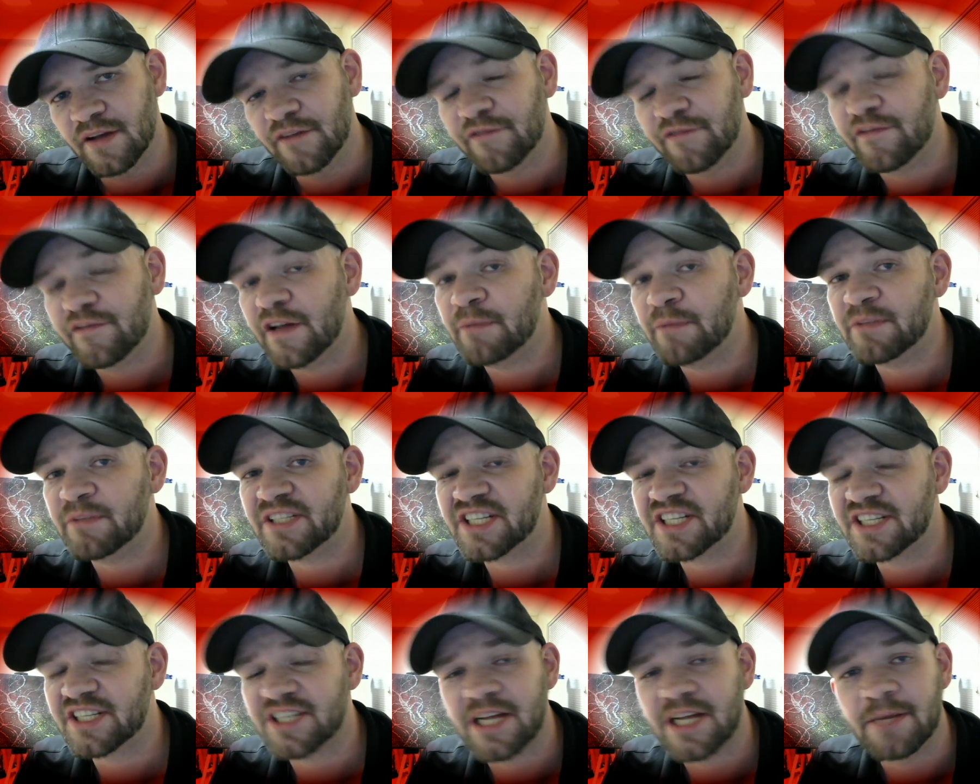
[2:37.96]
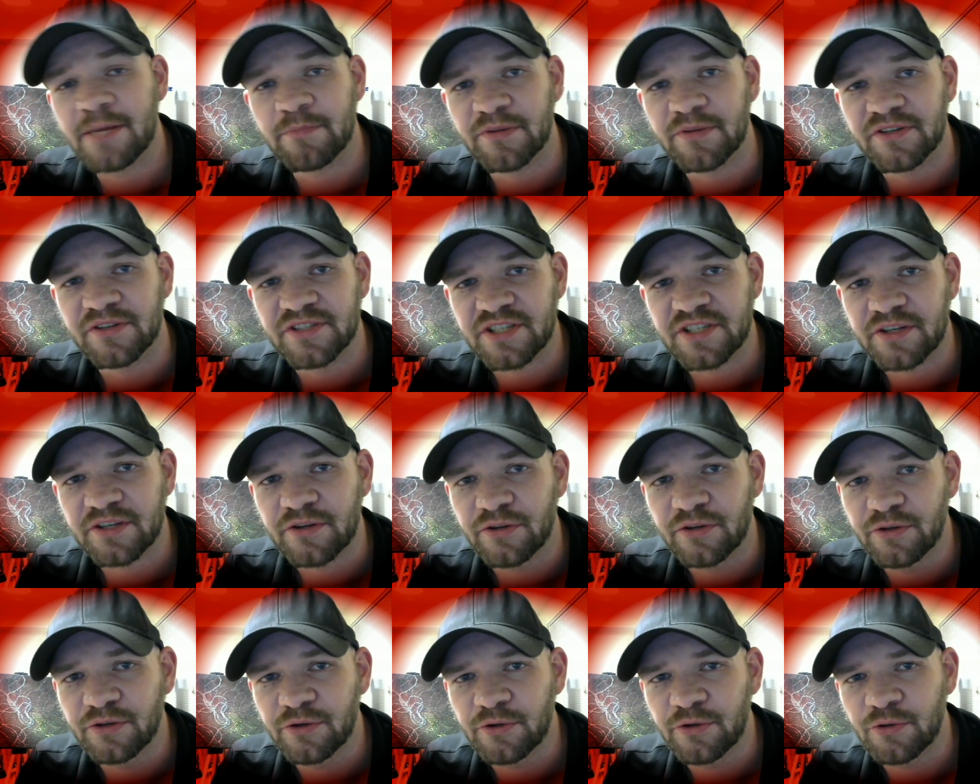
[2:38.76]
Famous examples
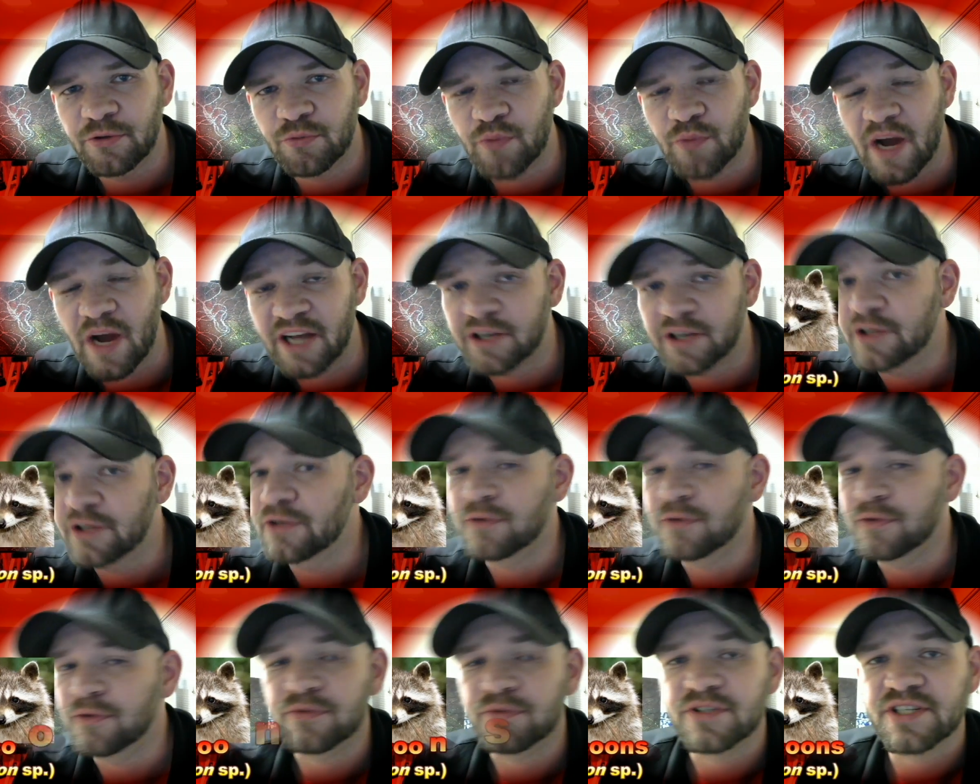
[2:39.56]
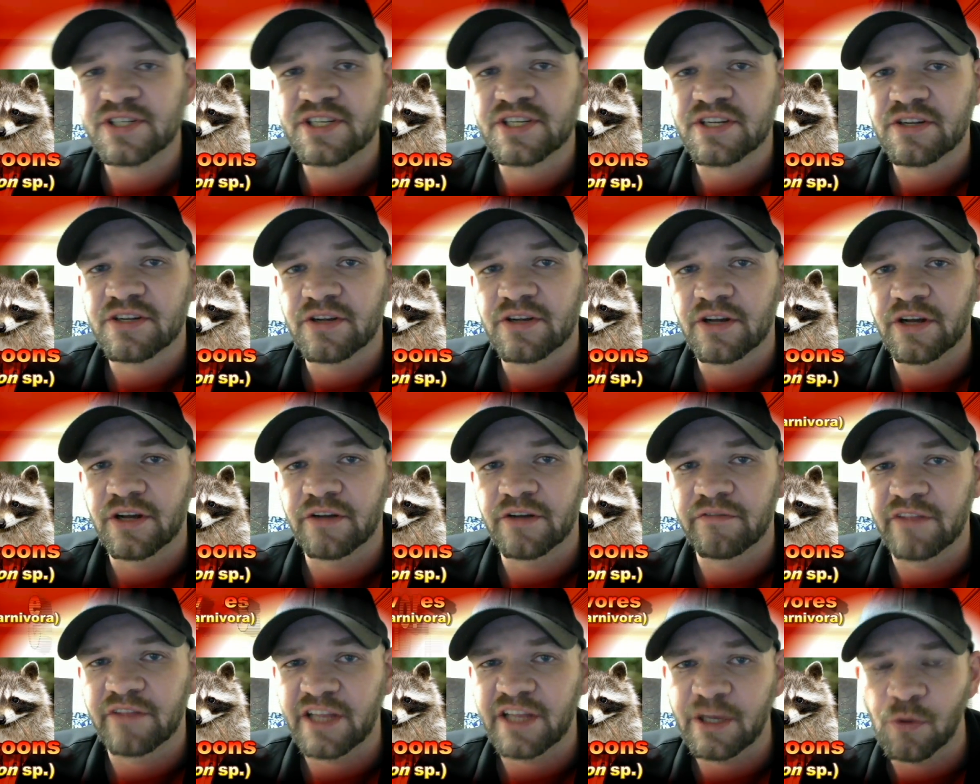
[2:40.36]
include raccoons,
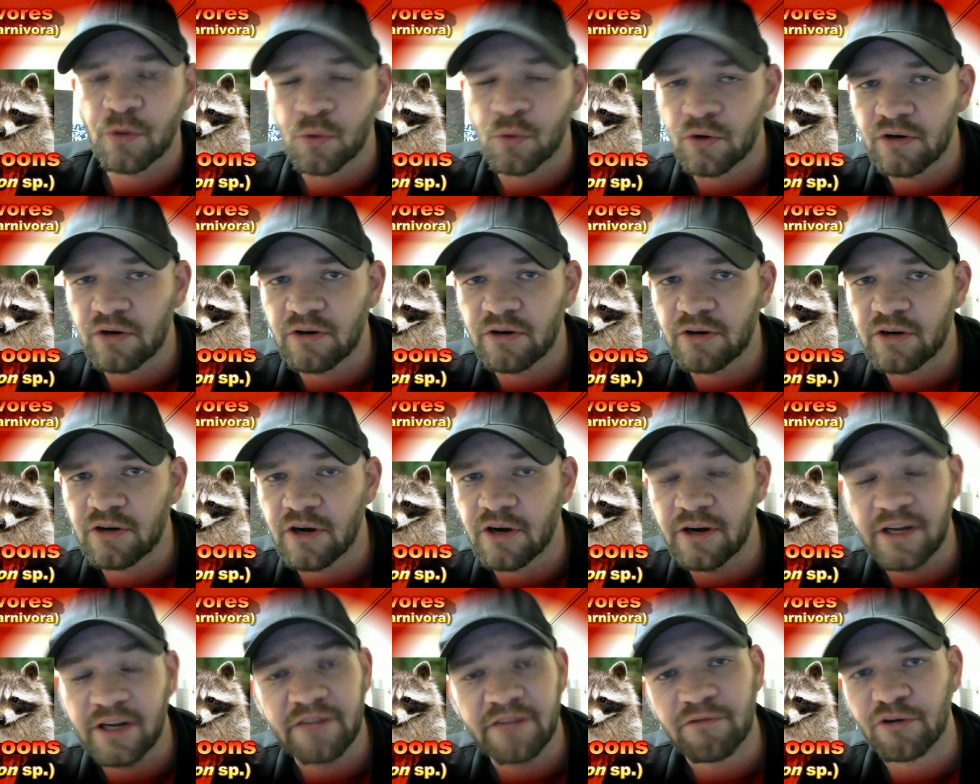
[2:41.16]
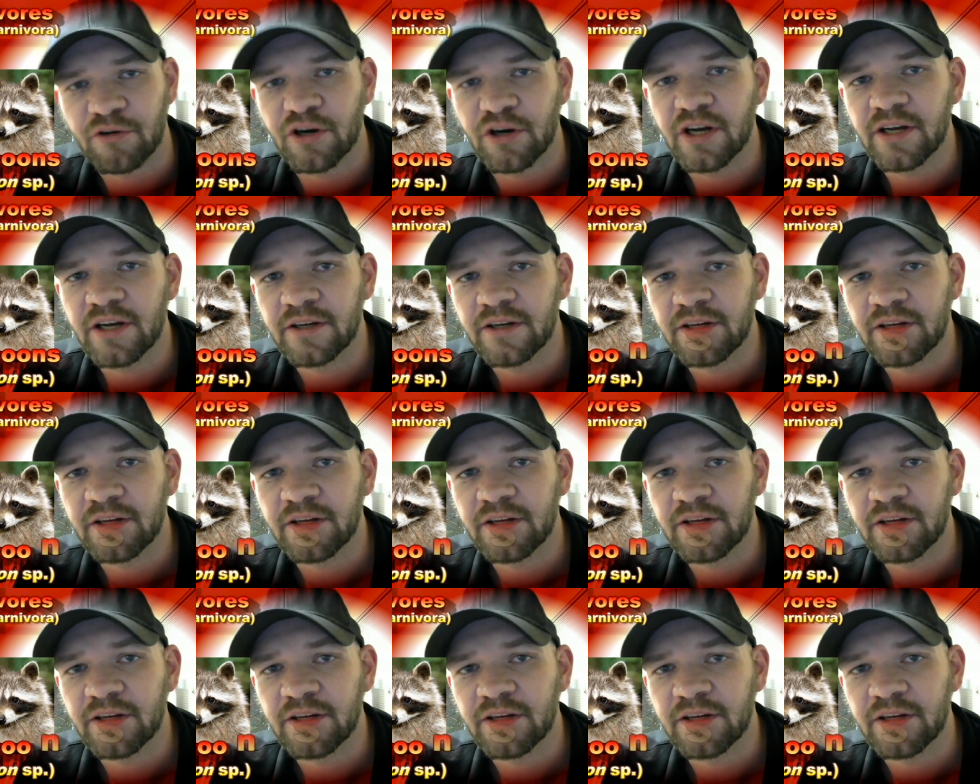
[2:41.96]
of the order Carnivora,